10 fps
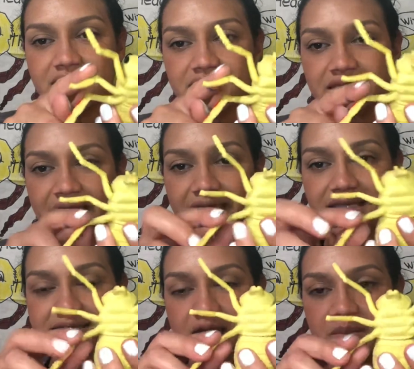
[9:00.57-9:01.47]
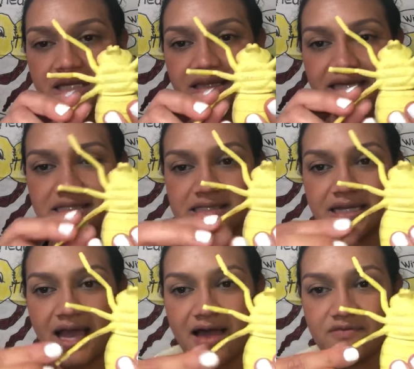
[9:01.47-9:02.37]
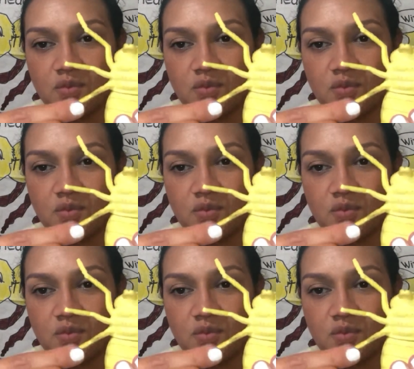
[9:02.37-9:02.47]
legs. How many legs does it have?